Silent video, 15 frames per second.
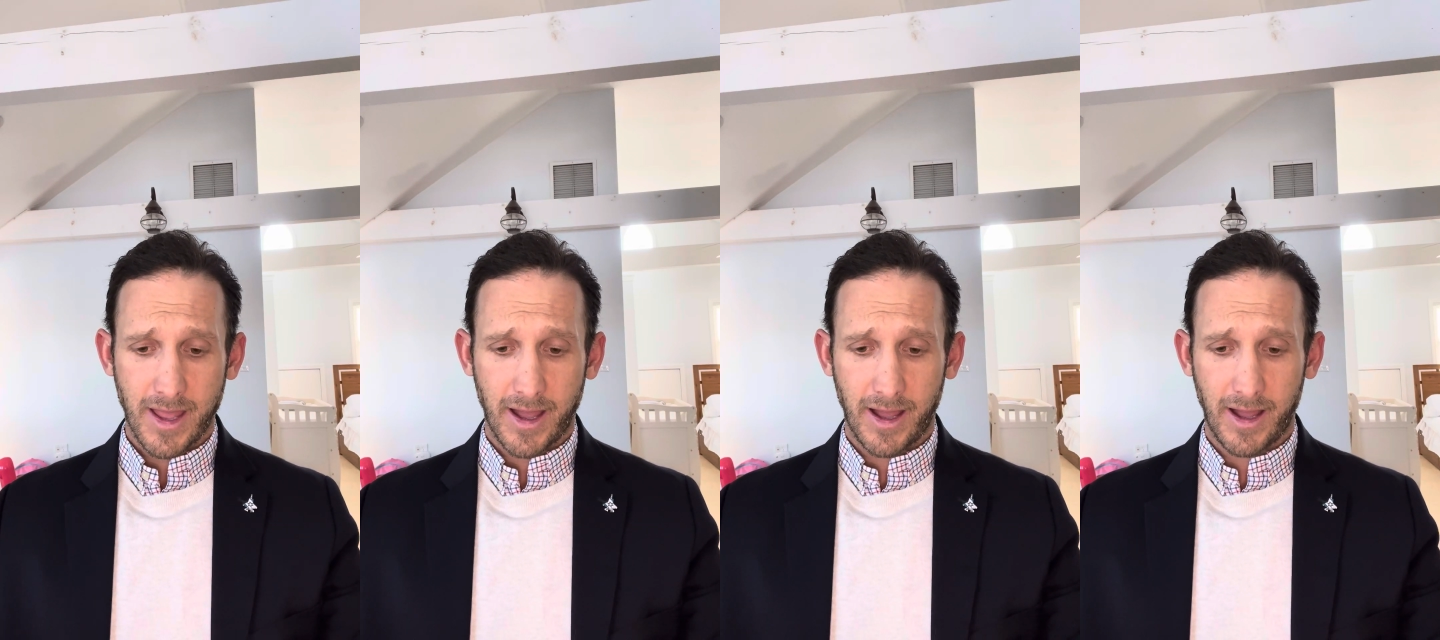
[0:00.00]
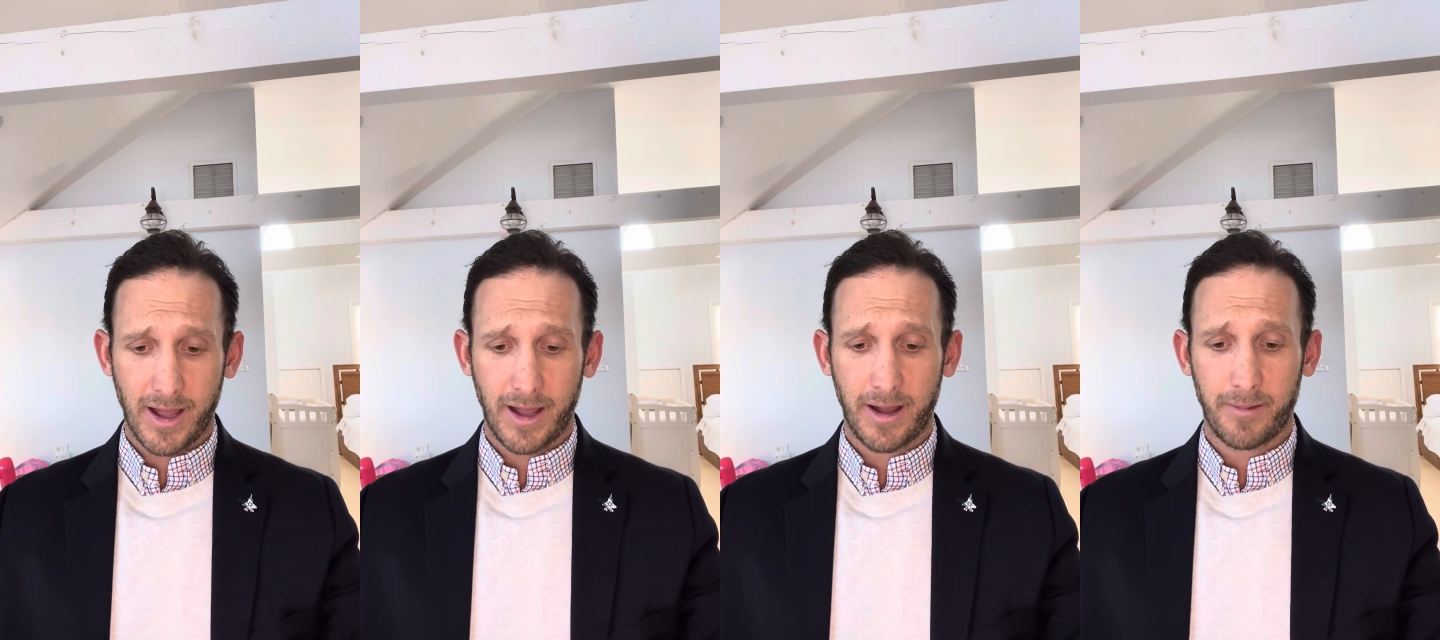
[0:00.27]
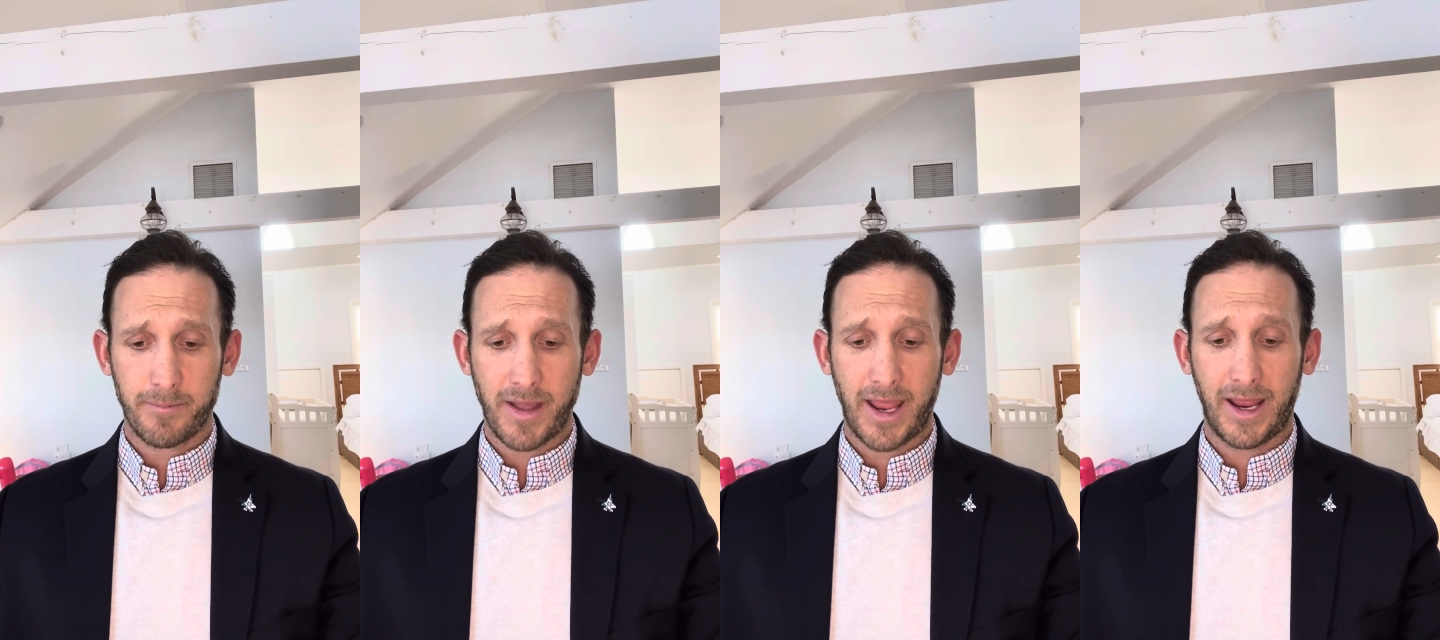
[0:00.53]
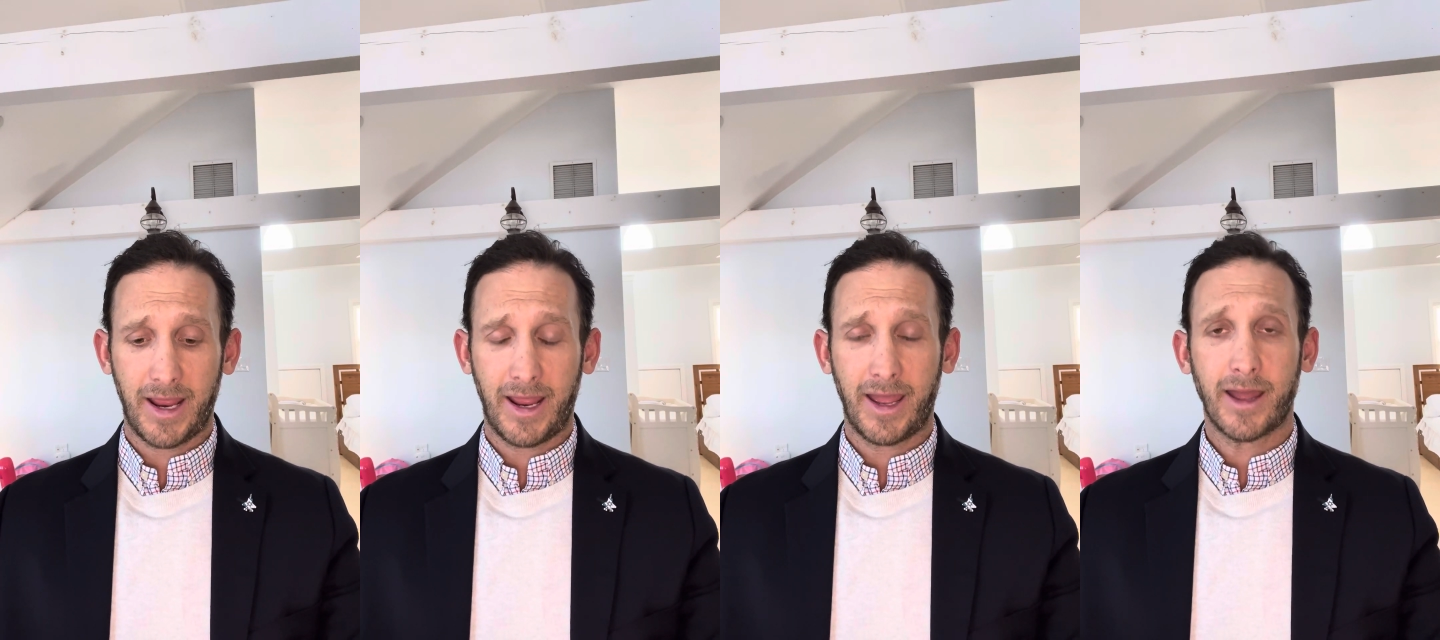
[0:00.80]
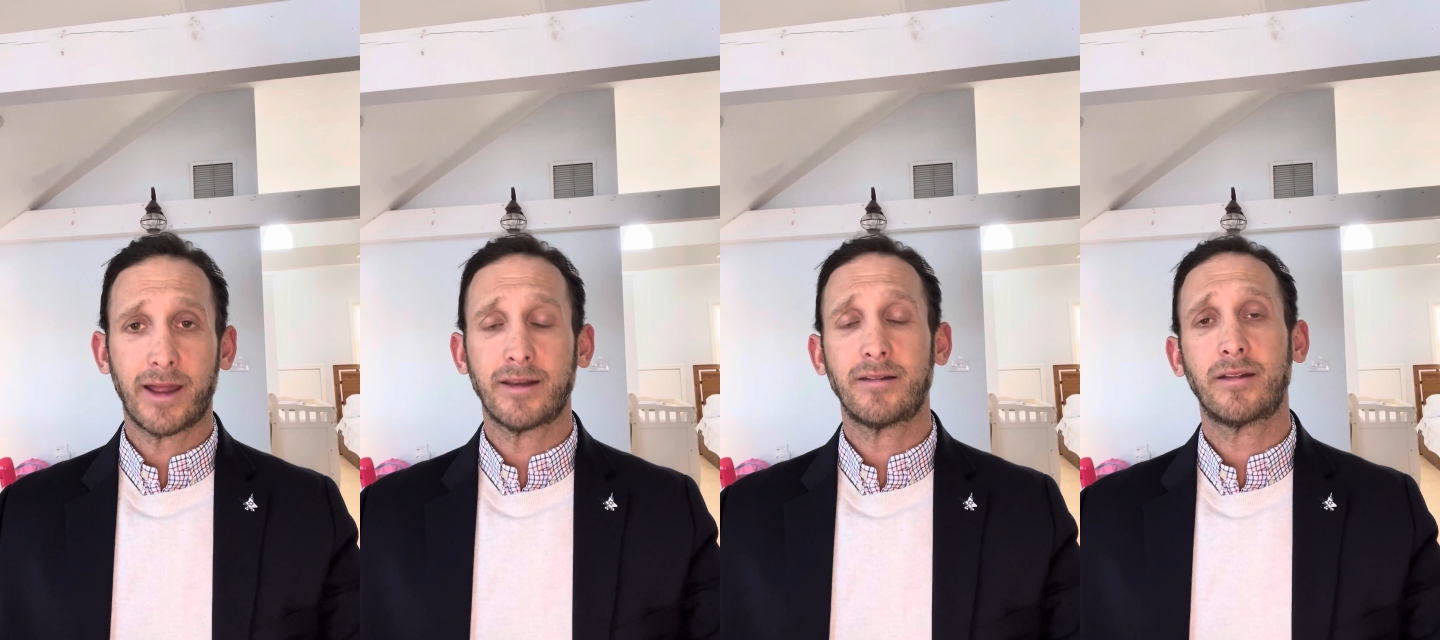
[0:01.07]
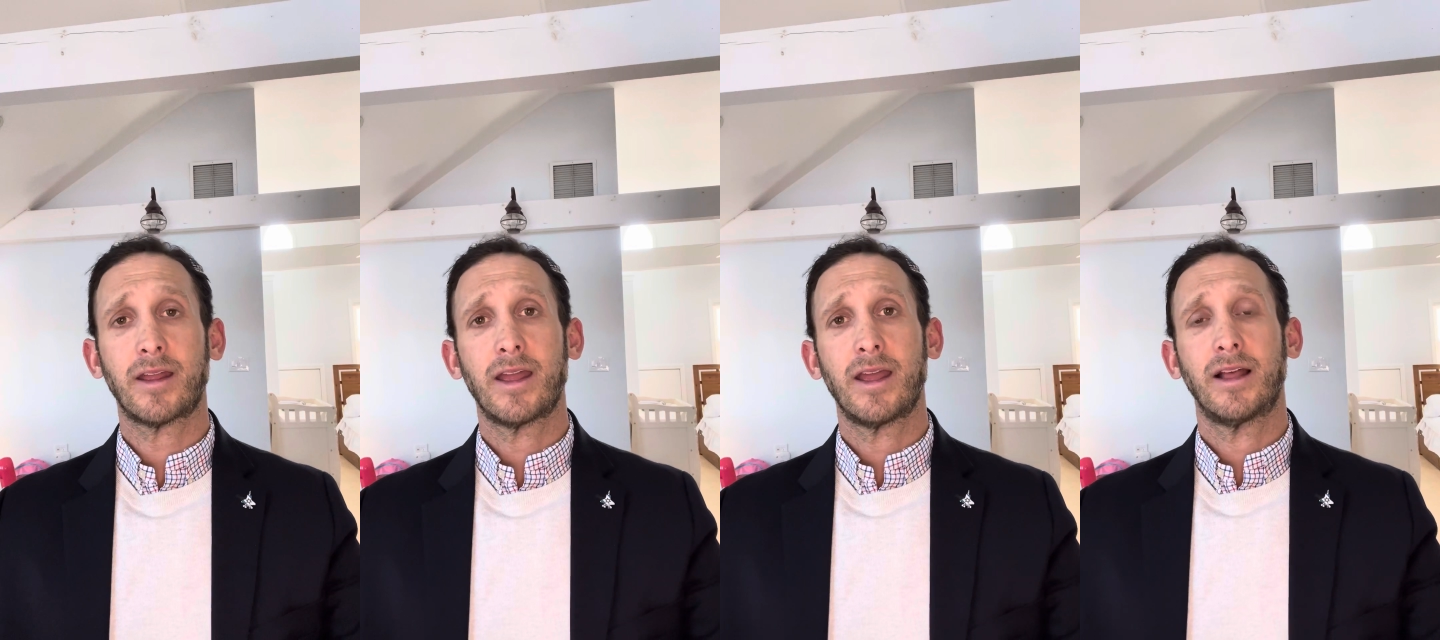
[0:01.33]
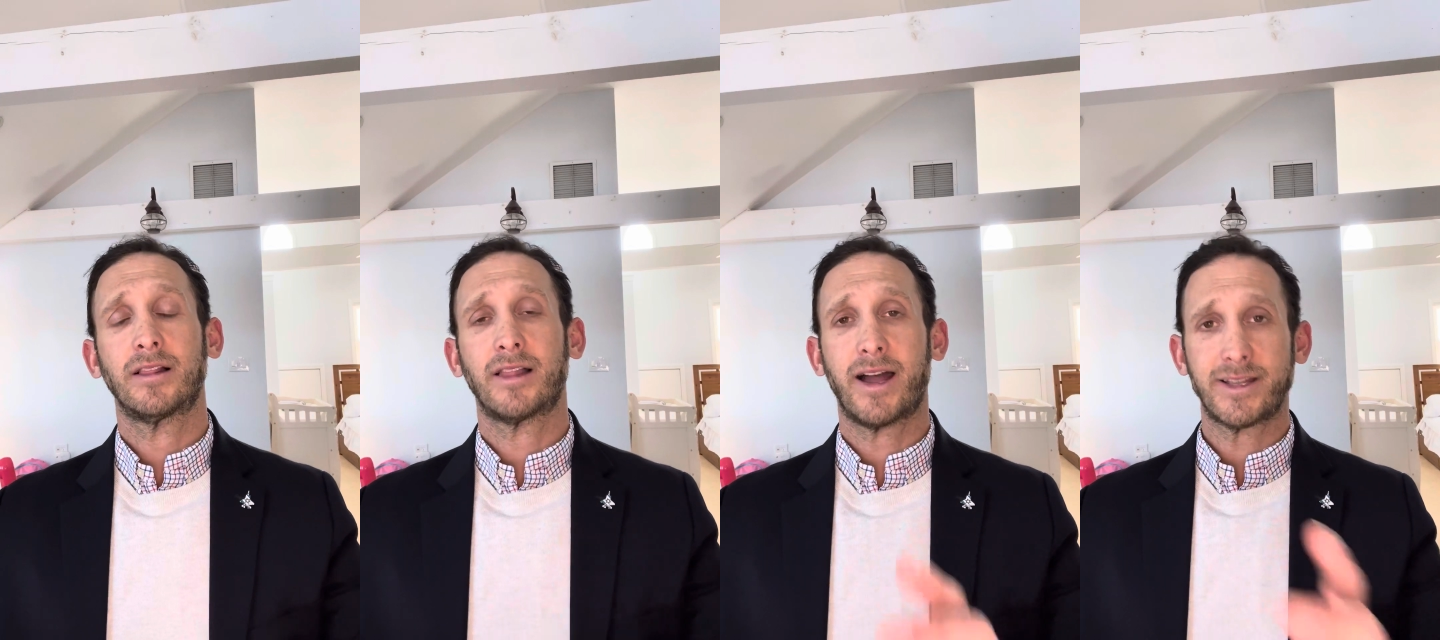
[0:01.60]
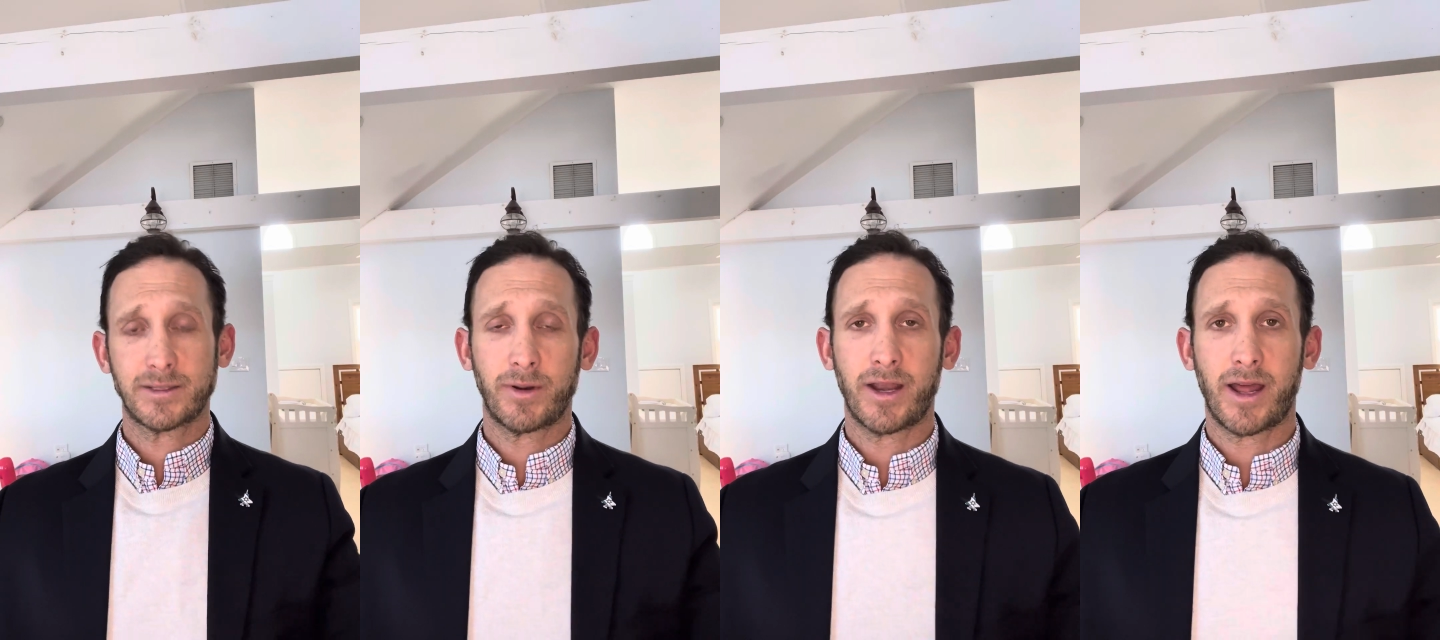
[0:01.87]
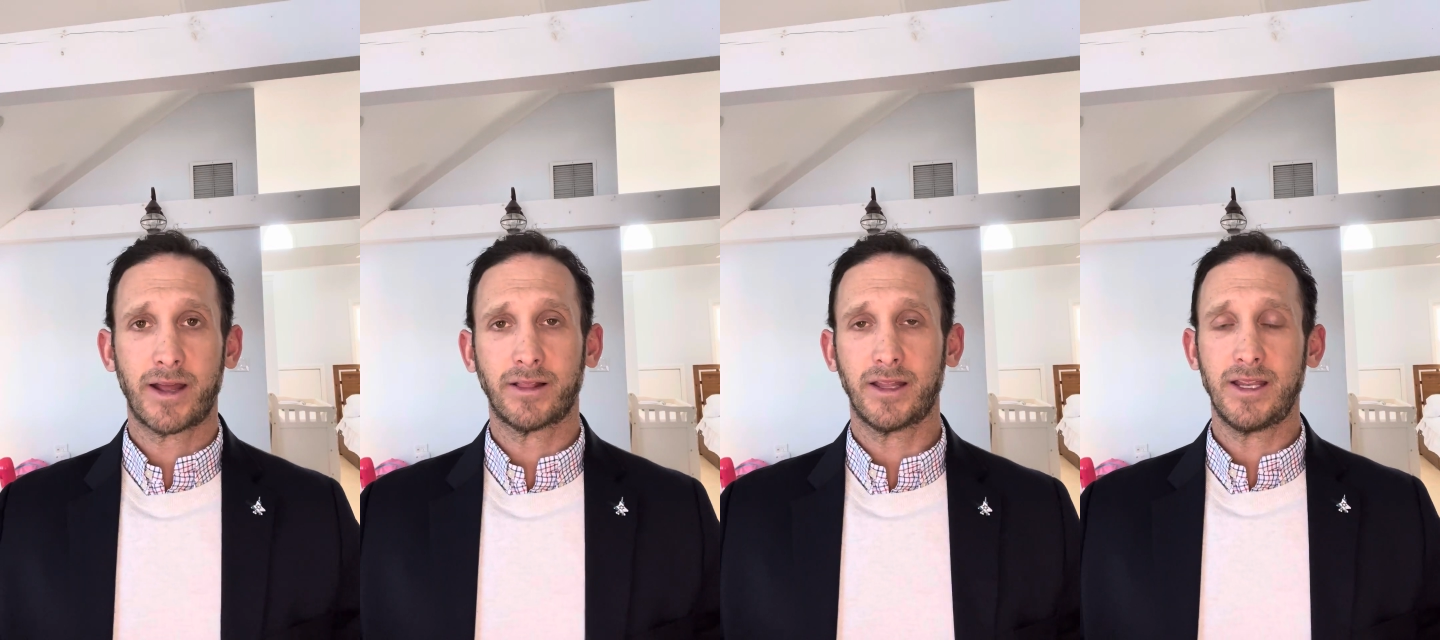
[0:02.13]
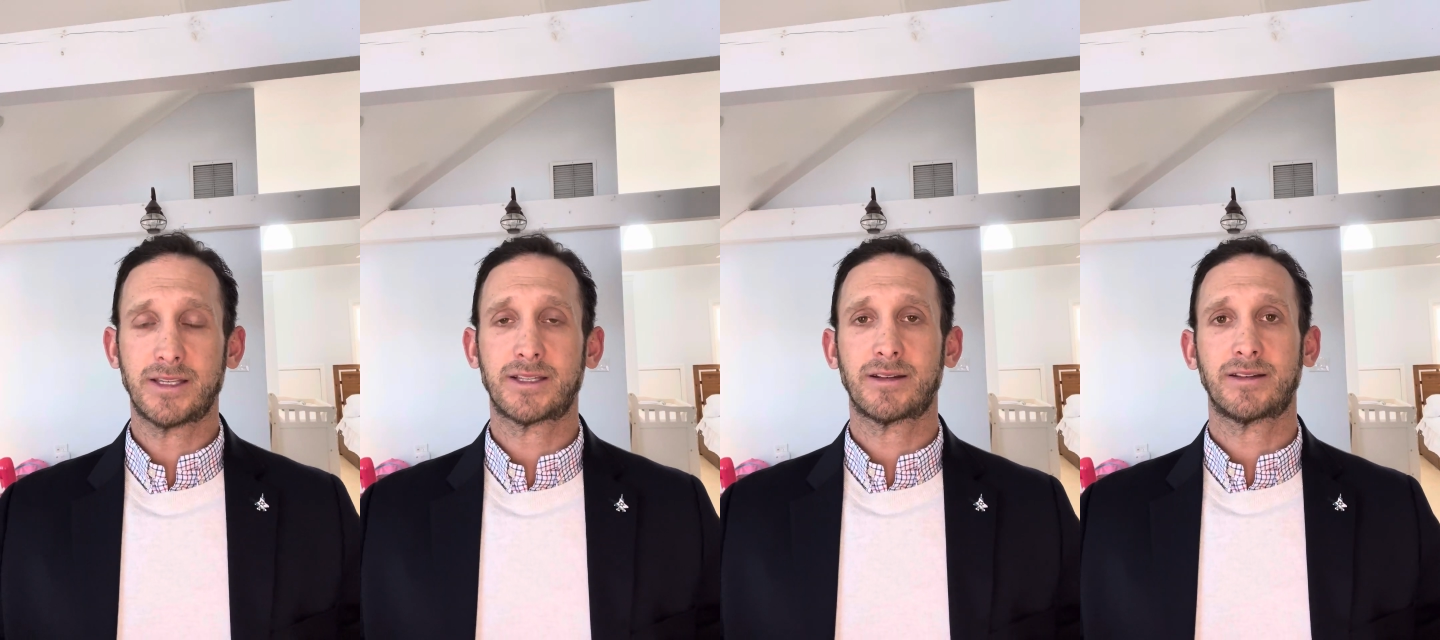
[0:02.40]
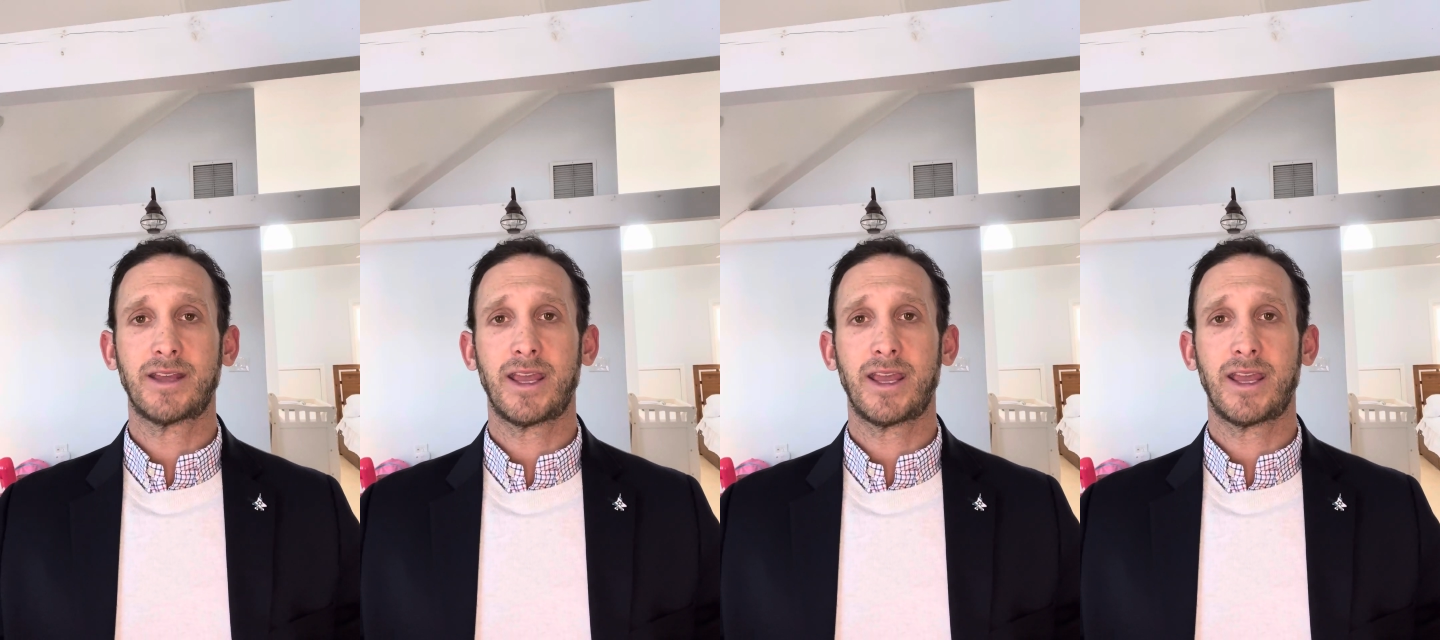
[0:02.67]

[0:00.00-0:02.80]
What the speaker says: And last but not least,